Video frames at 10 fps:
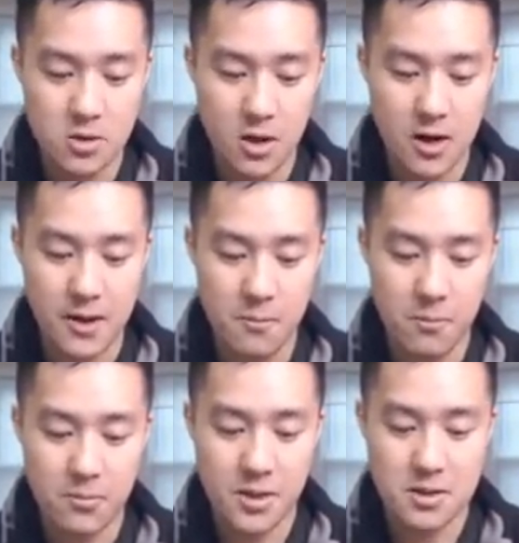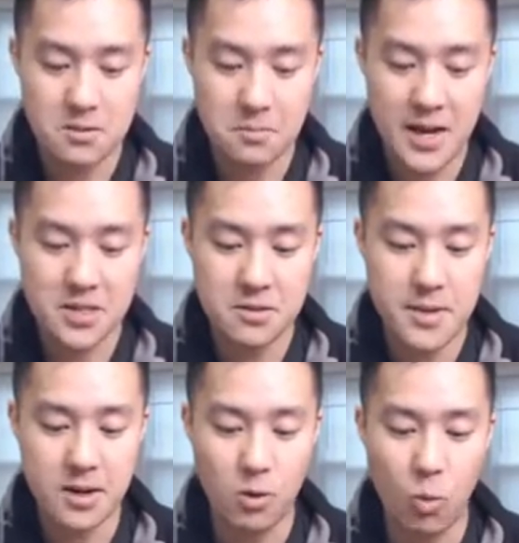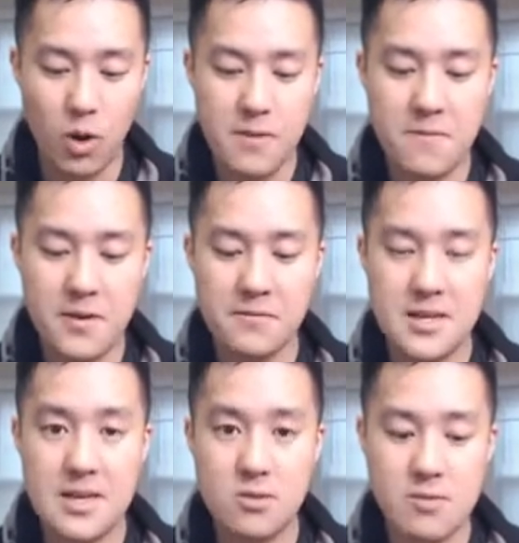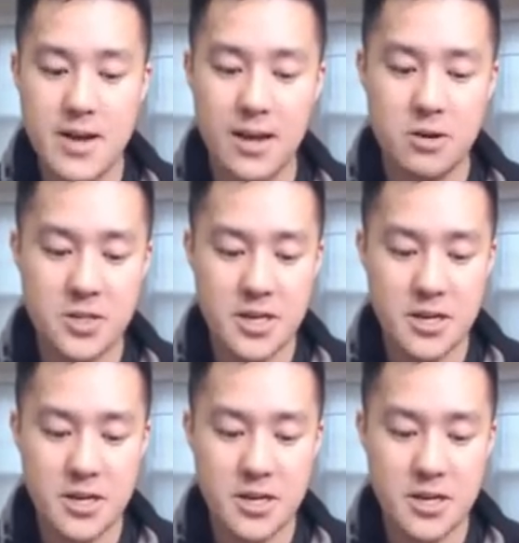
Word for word: All right, Splash Maker 150, 3 energy.